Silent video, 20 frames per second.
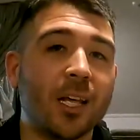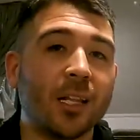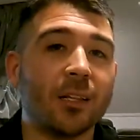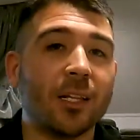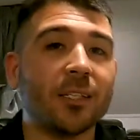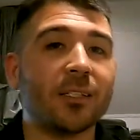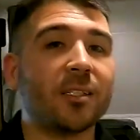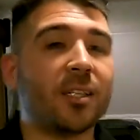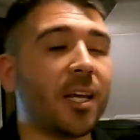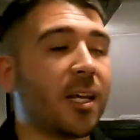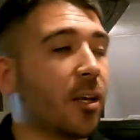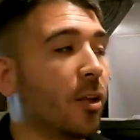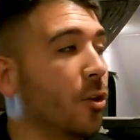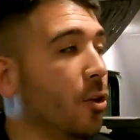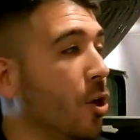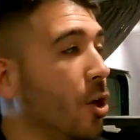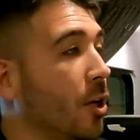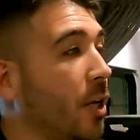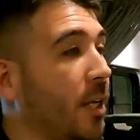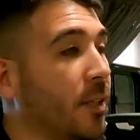Let's take a
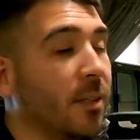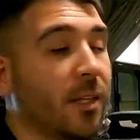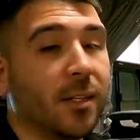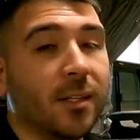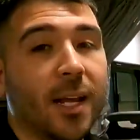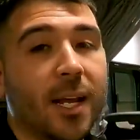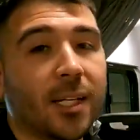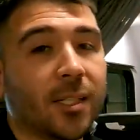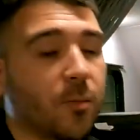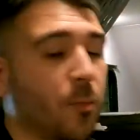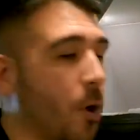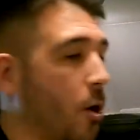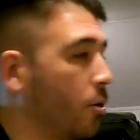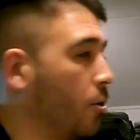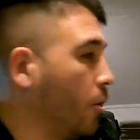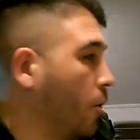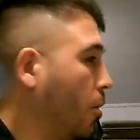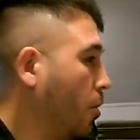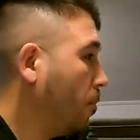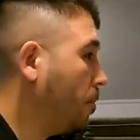look at the next
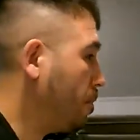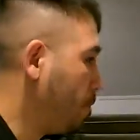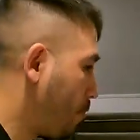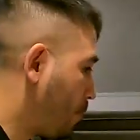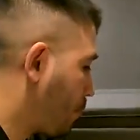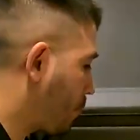motorhome.